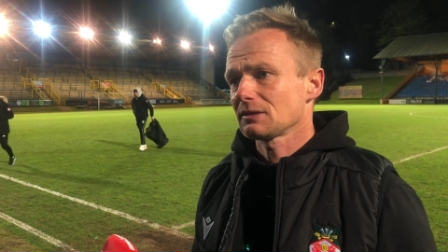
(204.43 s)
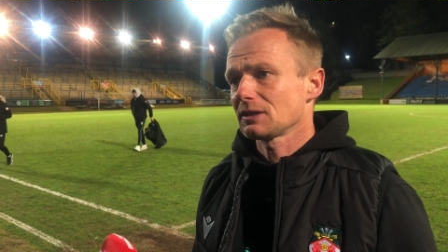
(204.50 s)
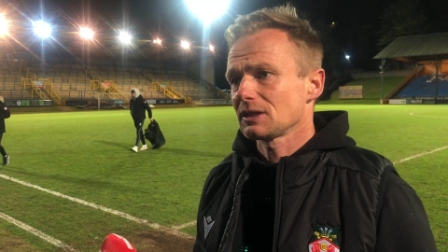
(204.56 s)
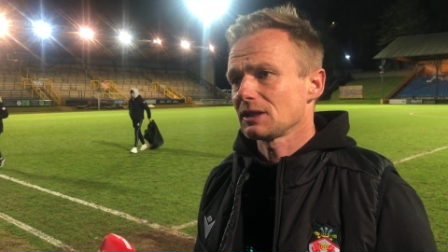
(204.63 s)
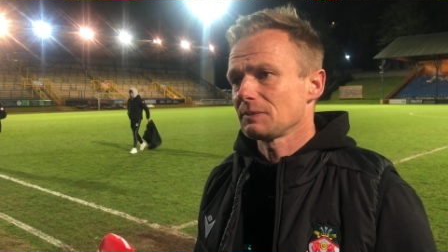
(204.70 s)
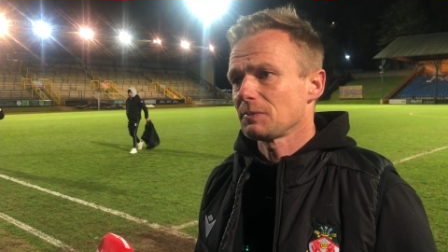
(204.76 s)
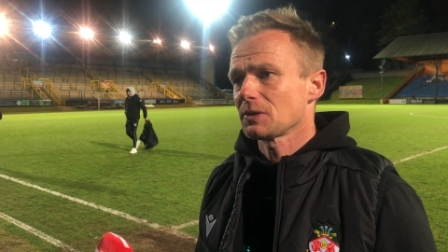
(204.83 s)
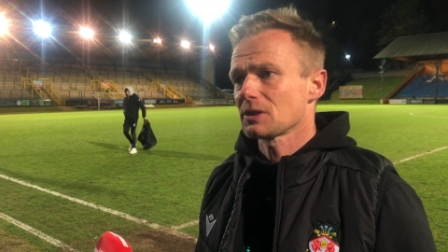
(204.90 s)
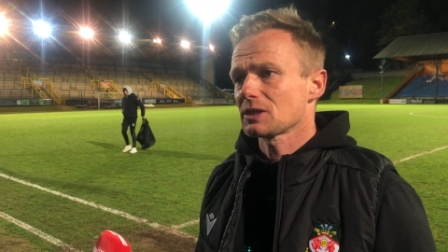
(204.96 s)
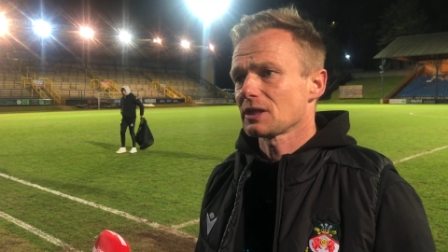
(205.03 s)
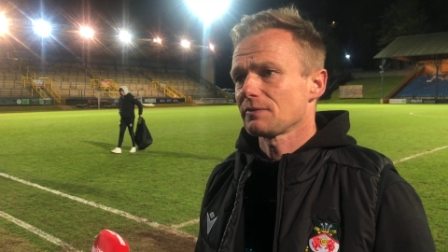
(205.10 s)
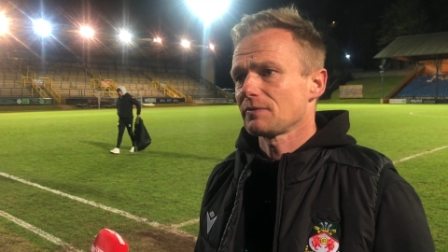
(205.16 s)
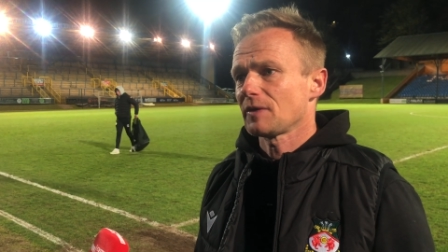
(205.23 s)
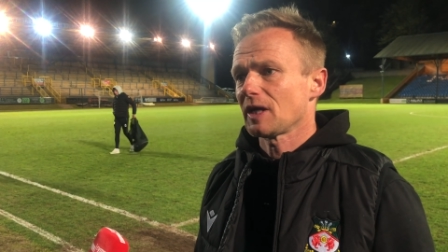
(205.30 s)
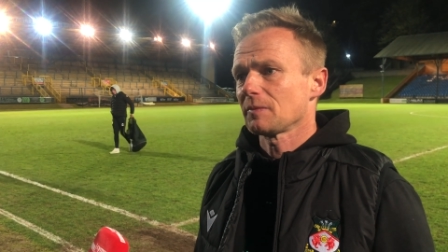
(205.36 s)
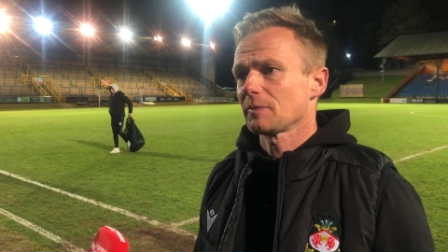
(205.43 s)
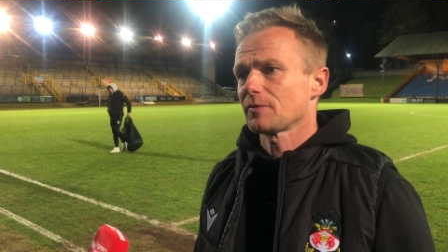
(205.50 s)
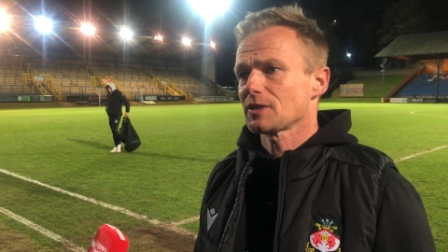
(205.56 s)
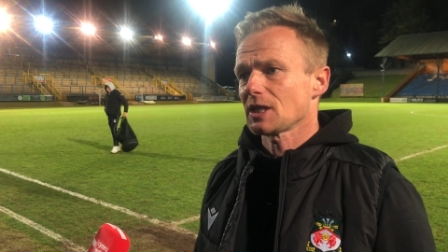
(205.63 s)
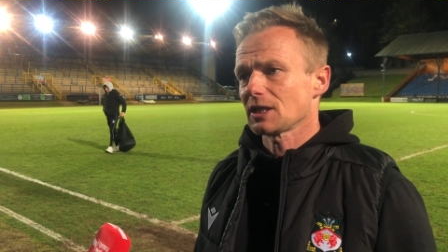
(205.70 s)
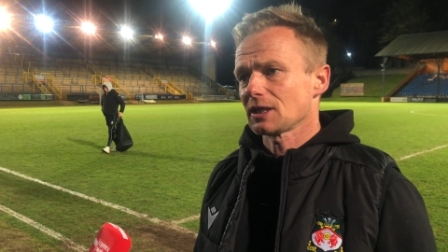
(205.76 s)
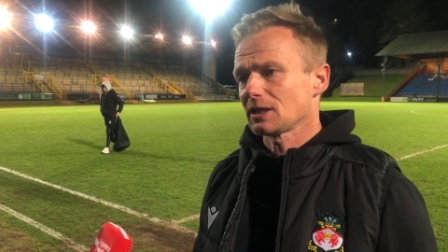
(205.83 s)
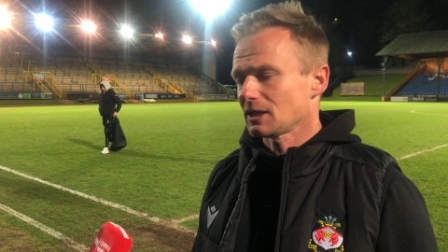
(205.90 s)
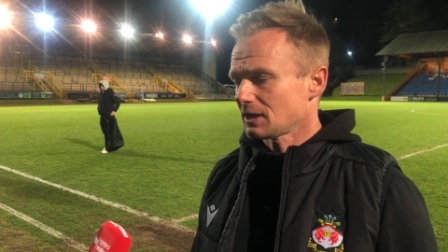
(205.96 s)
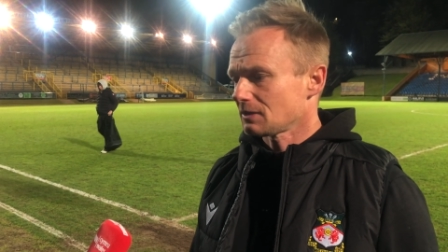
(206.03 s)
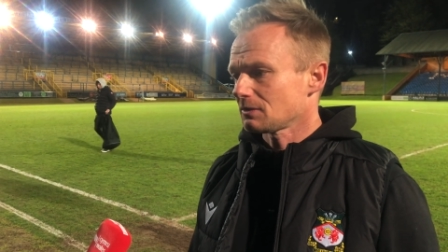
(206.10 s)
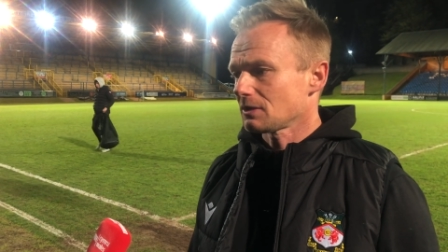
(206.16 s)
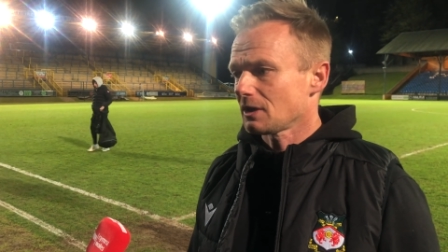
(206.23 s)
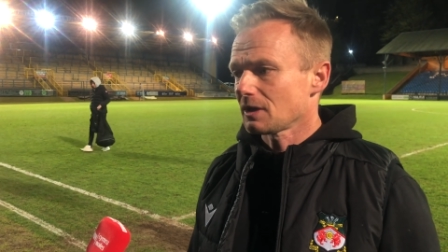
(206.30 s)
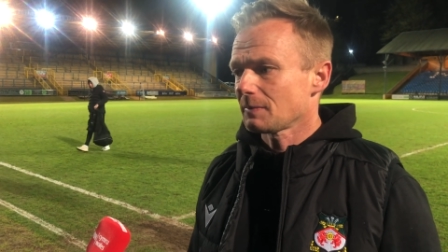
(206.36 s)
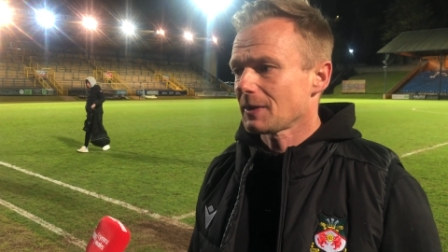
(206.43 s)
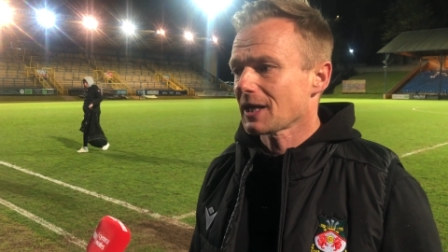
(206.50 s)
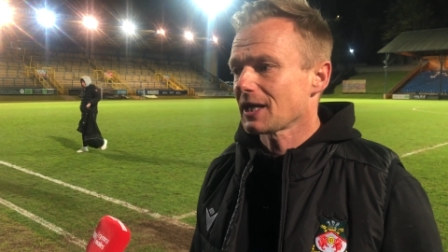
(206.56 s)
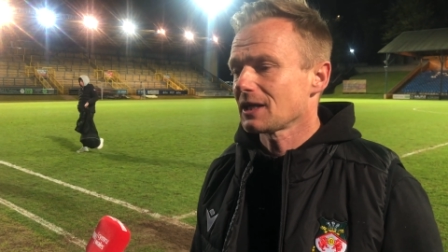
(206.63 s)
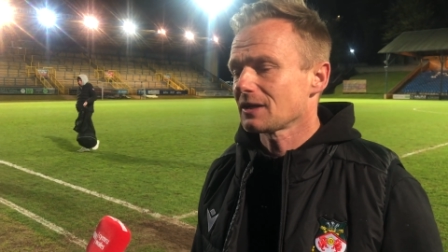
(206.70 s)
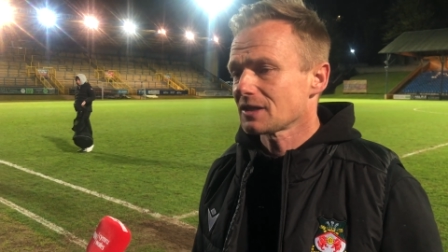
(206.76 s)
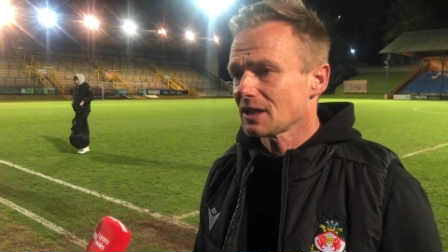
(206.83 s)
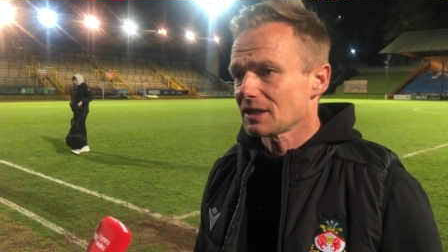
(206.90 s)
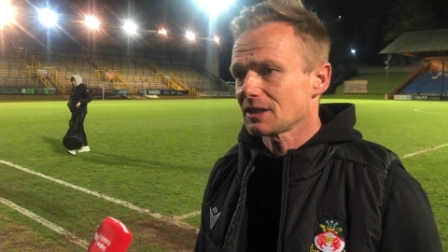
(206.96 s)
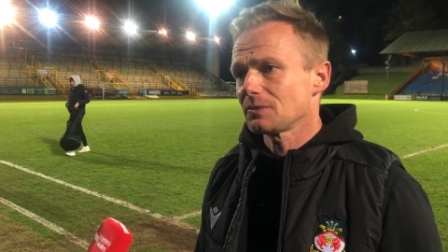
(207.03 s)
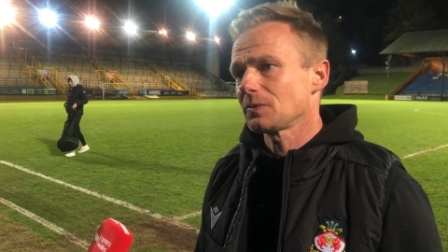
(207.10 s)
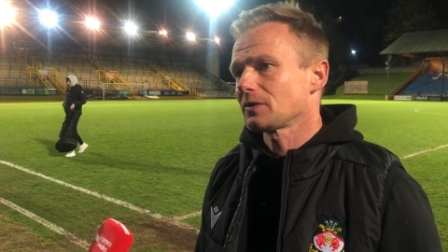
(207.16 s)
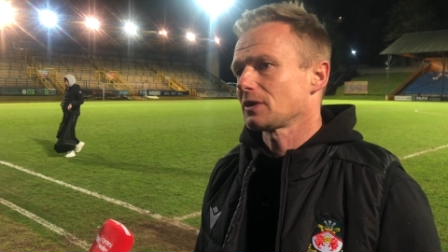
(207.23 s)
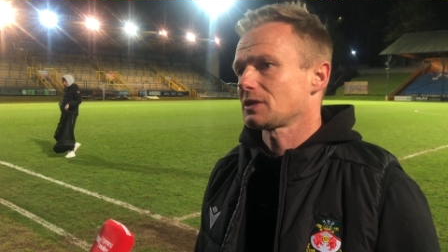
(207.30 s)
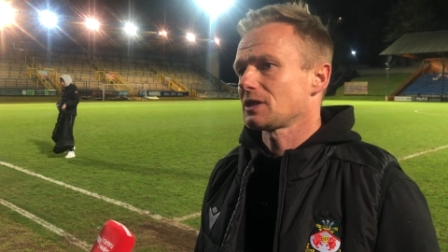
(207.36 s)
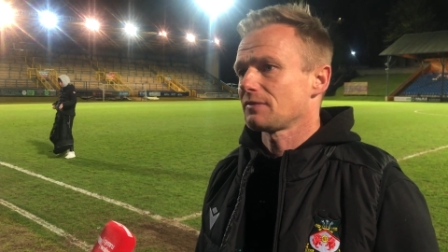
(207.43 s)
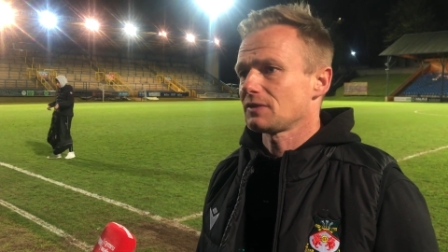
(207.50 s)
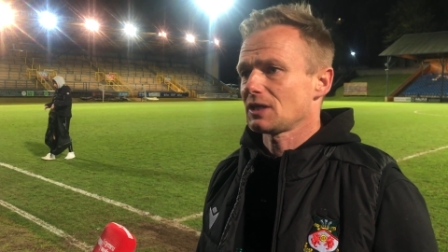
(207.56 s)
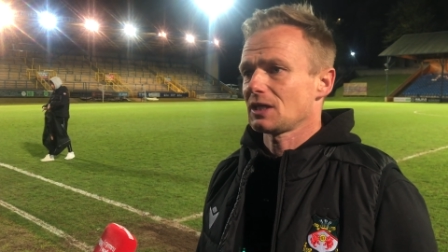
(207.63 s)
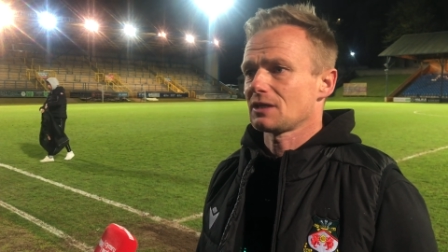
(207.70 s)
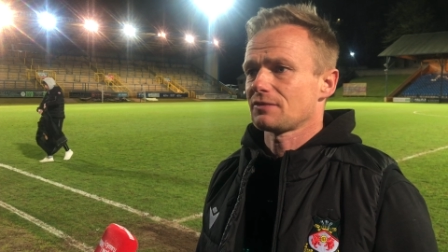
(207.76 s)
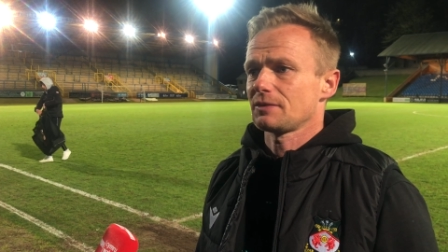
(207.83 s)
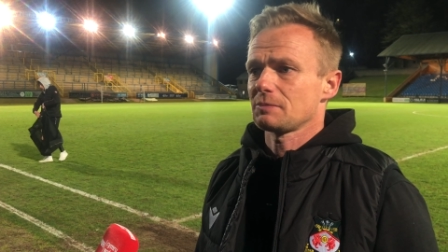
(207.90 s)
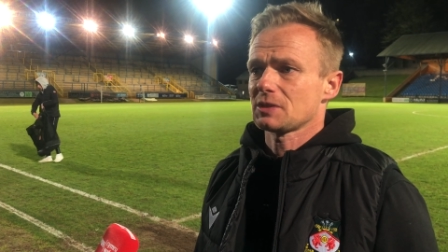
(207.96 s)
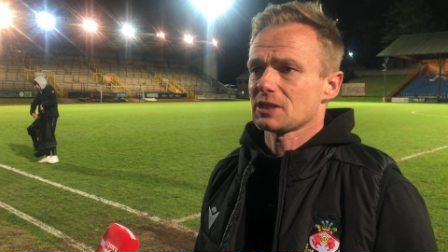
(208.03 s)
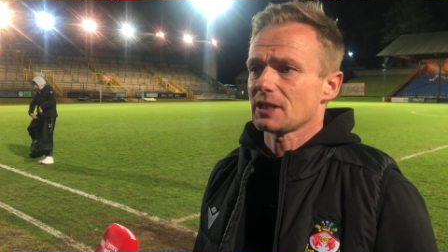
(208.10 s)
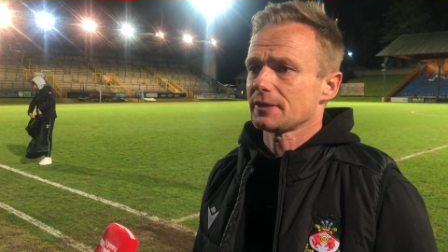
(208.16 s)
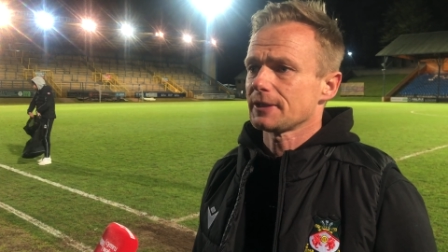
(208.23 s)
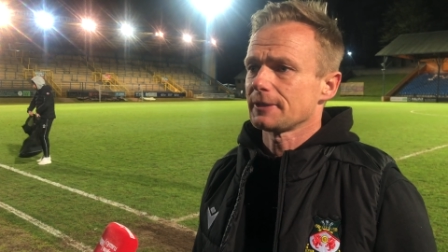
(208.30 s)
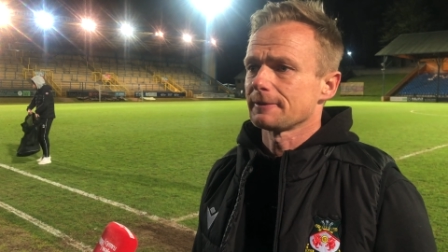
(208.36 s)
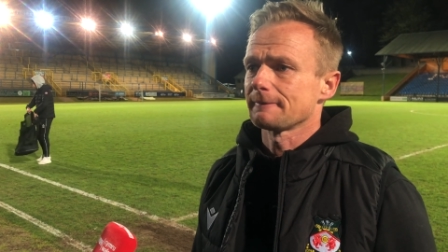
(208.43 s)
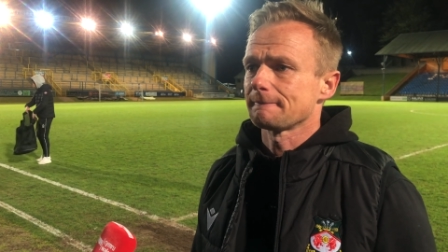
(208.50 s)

he puts himself available for Saturday, and then on the back end of Saturday, we've got seven days for him to settle down.